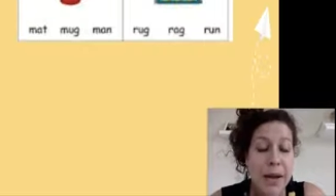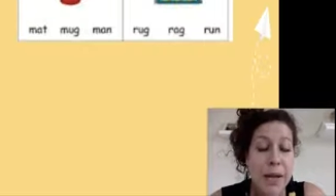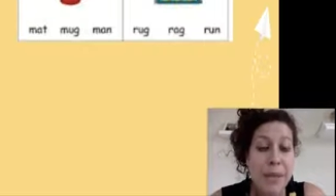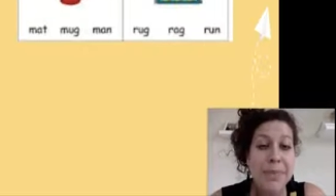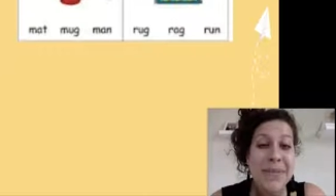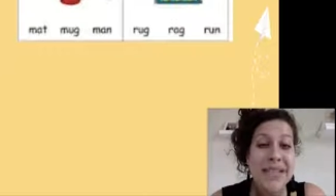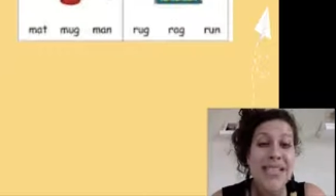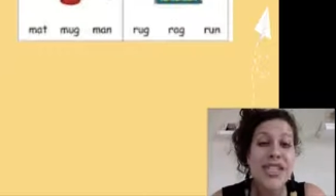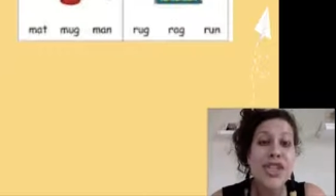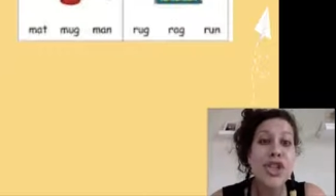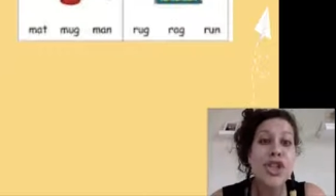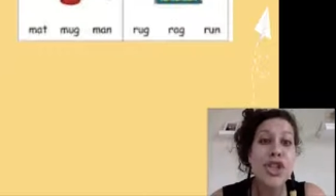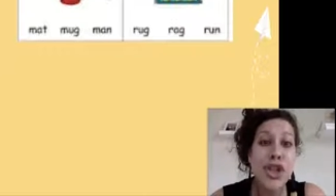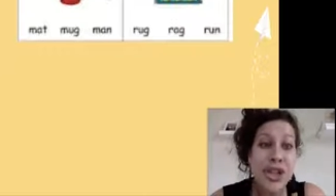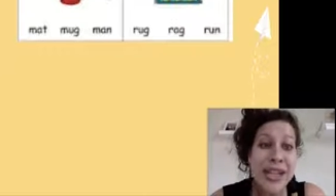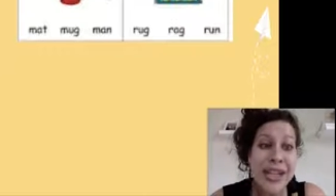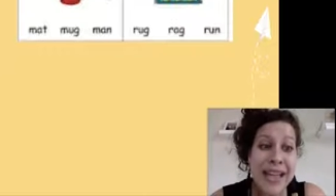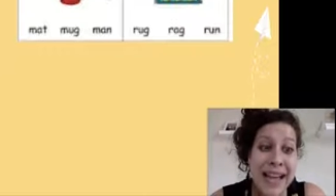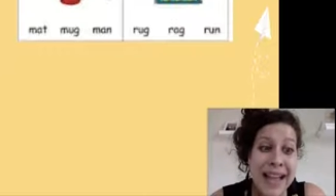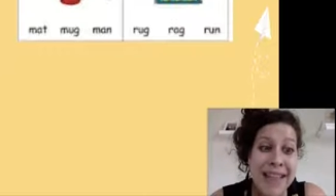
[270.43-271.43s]
means
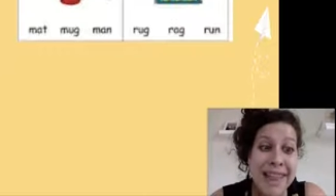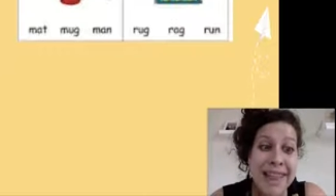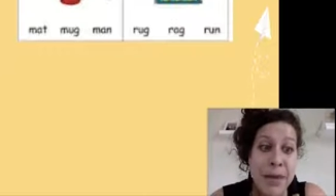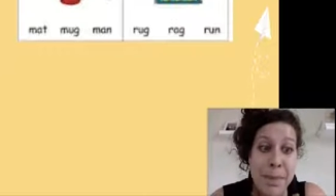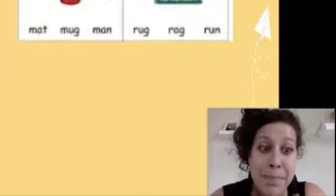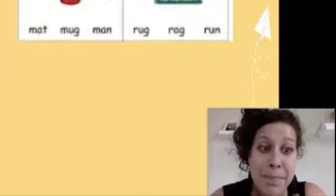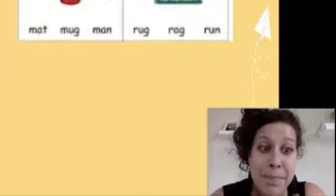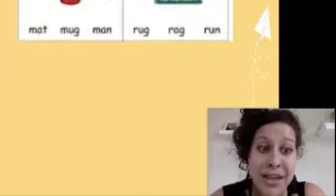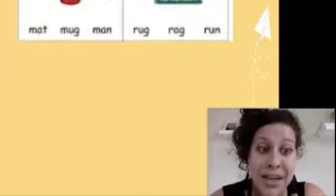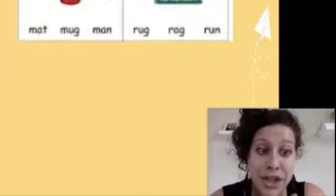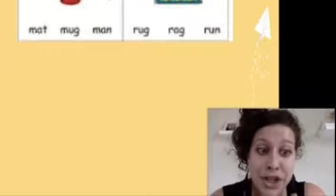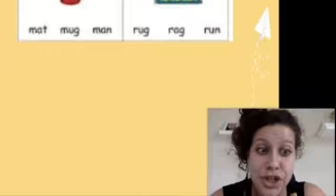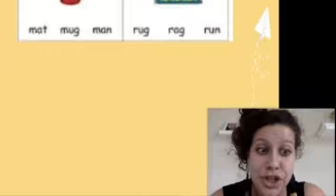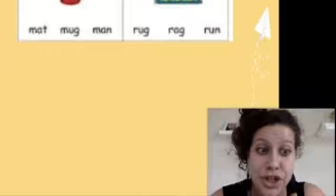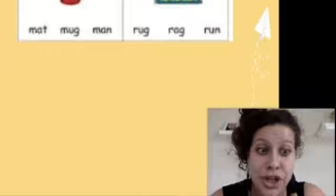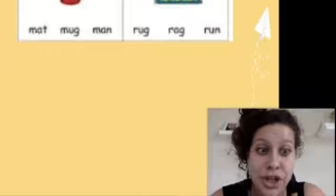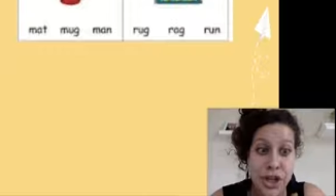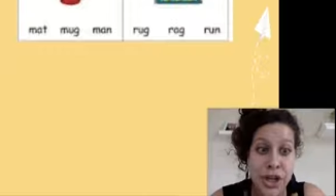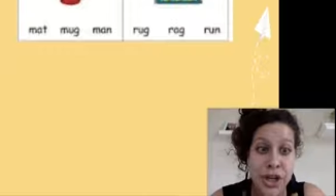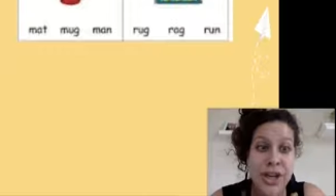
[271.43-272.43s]
looking at the
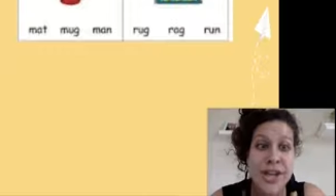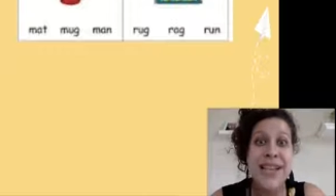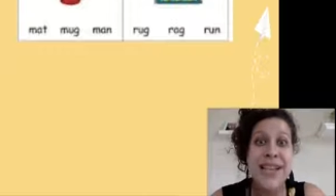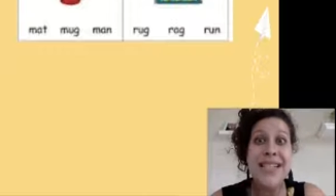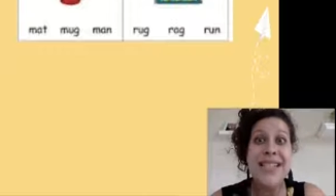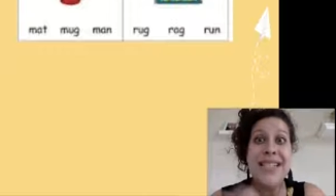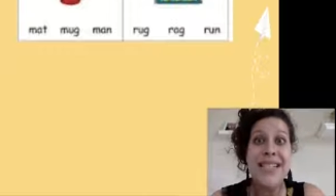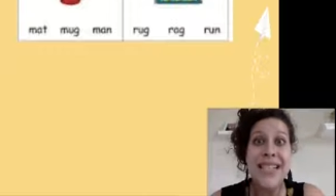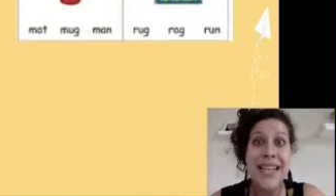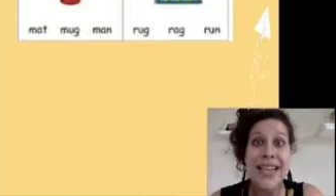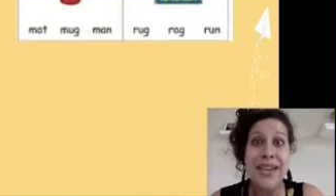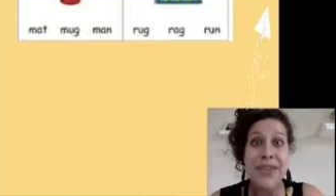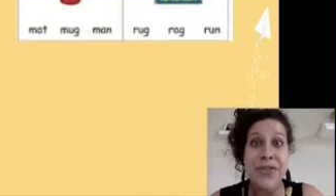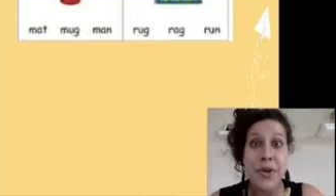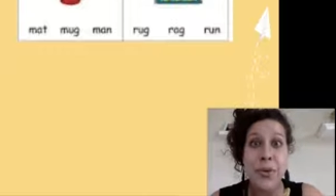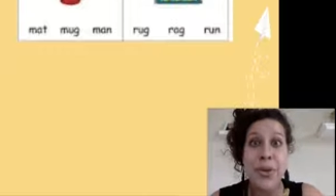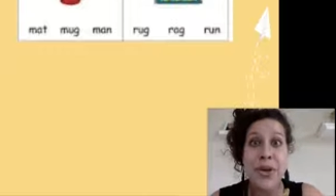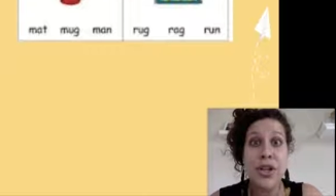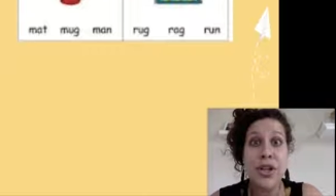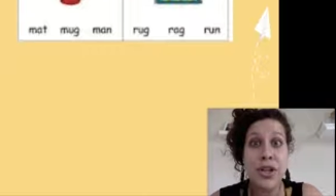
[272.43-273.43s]
picture to give
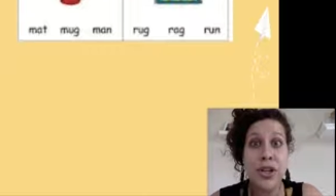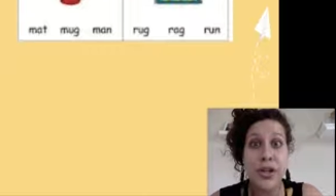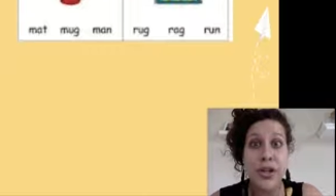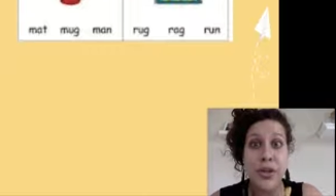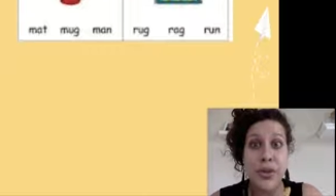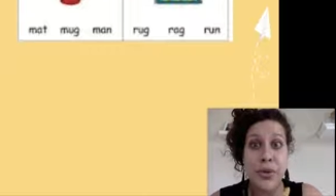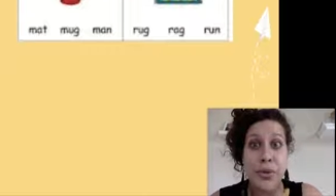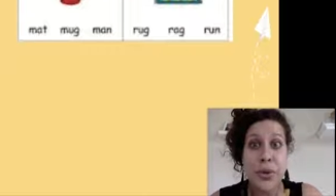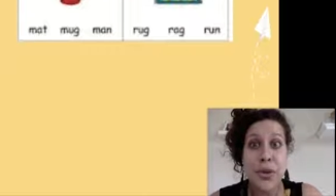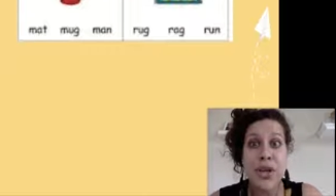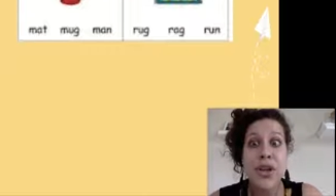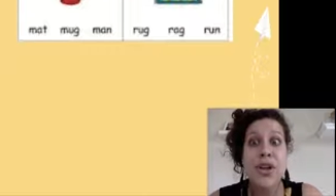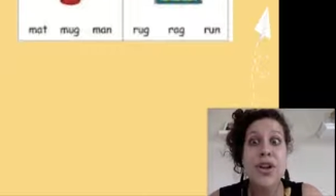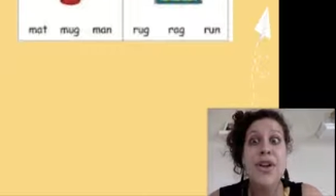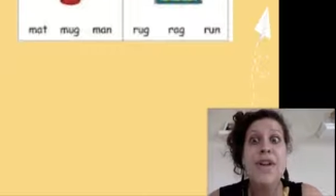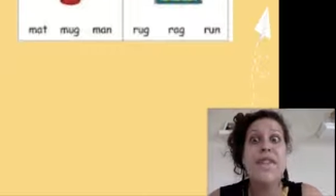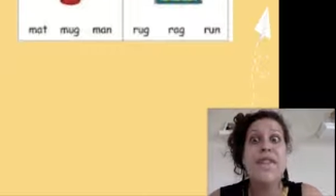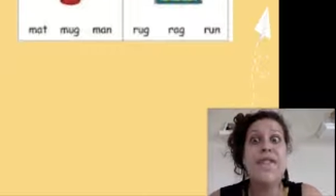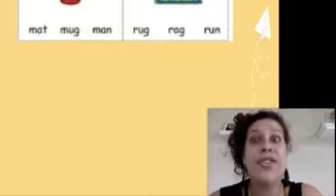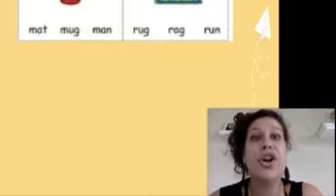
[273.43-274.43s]
you a clue
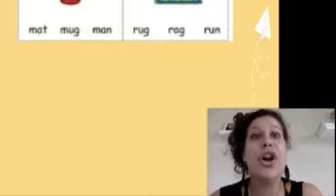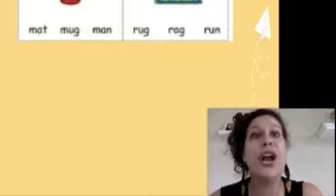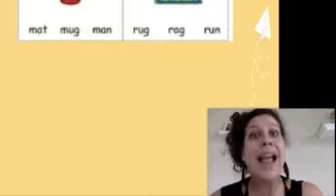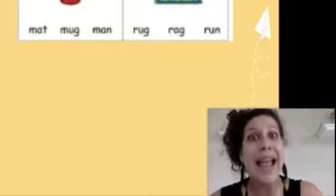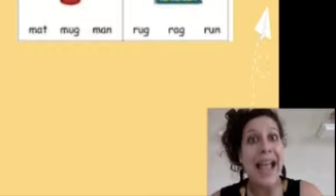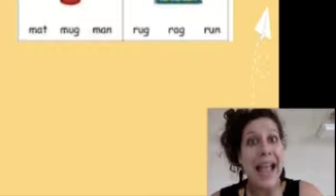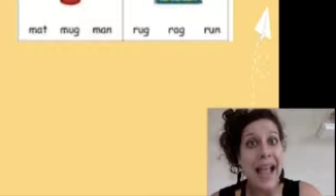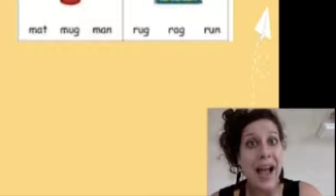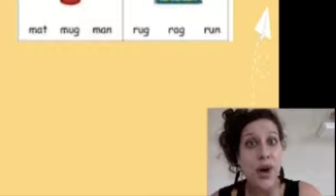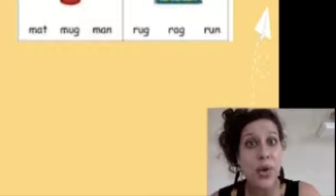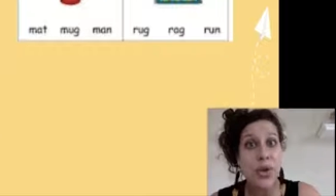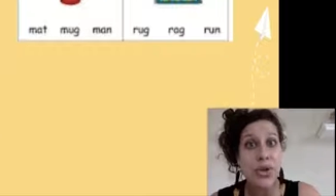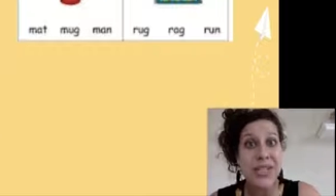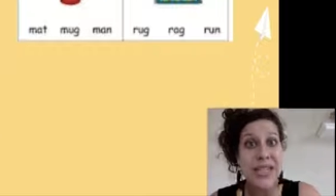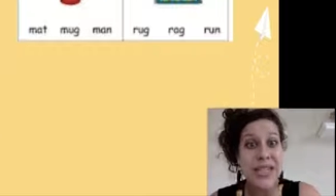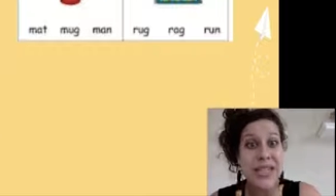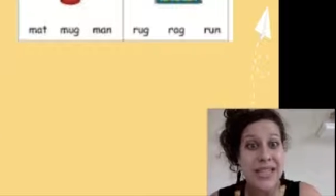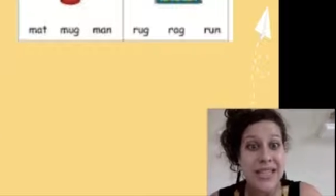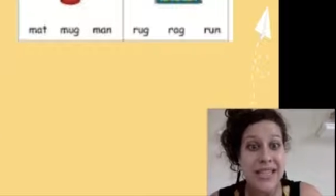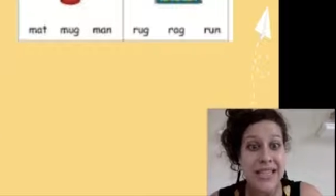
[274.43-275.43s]
for how
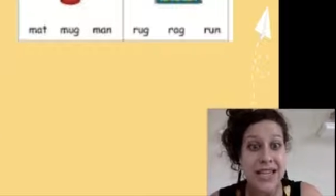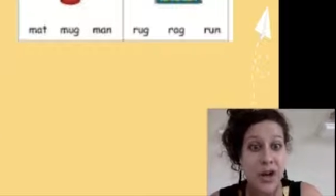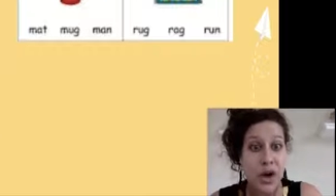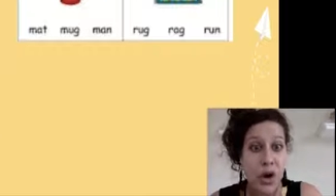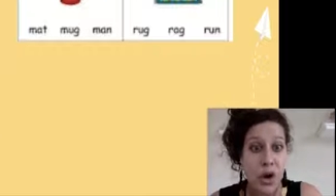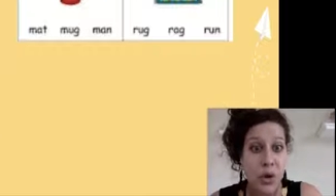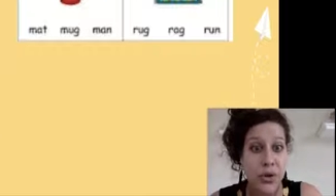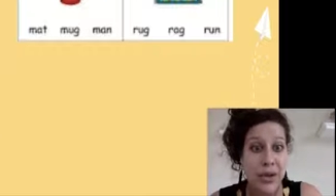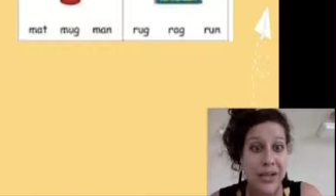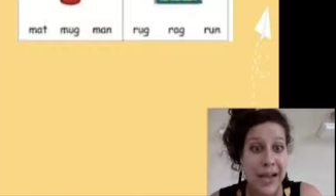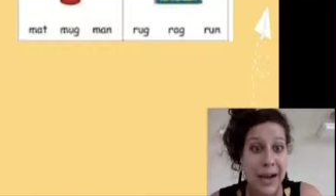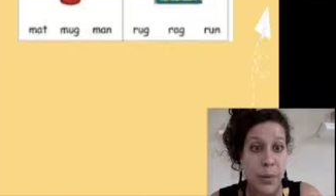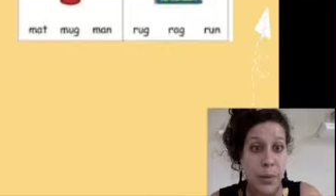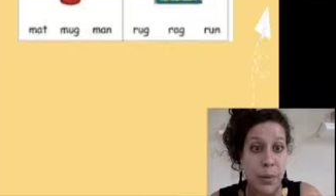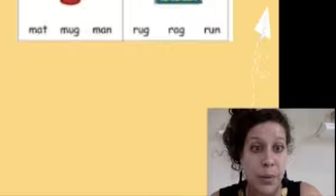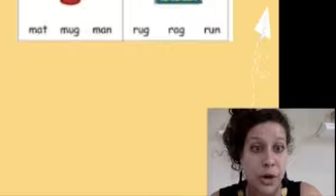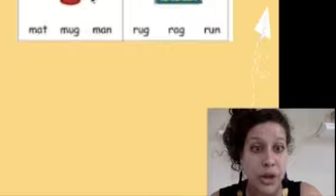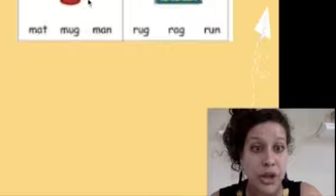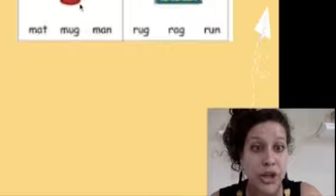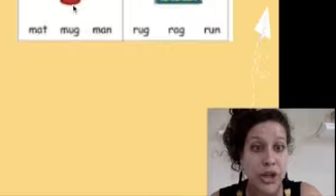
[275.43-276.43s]
to decode that
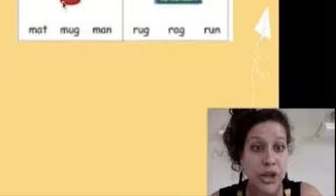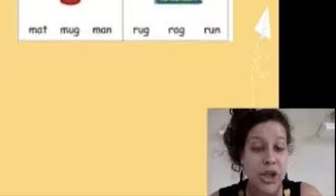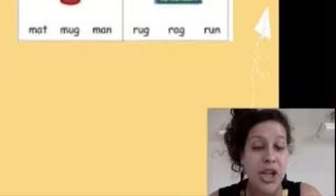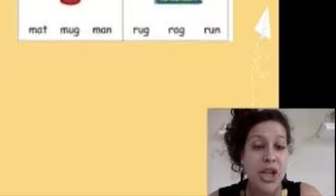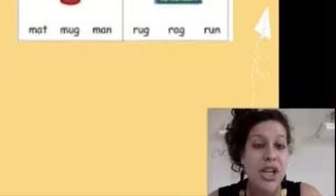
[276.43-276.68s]
word.